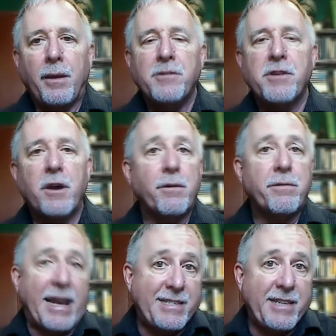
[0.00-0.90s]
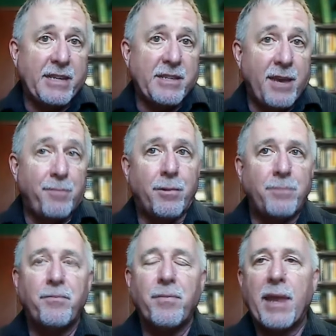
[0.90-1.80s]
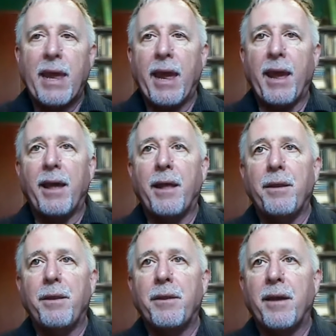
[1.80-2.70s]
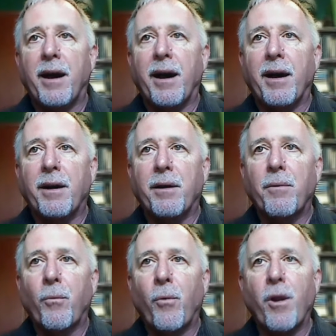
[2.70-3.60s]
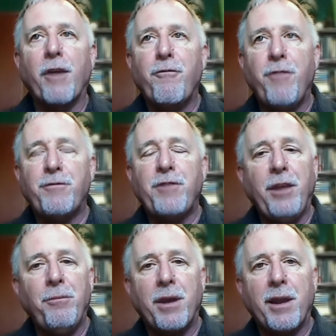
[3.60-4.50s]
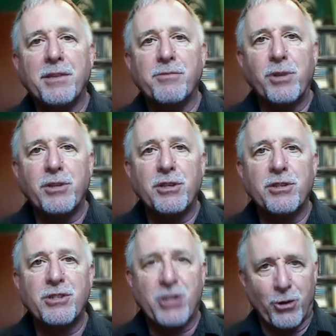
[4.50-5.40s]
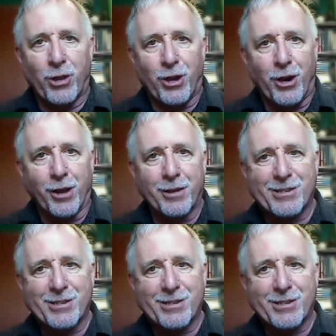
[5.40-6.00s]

So that's the example. And we're at 15 minutes, which is too long.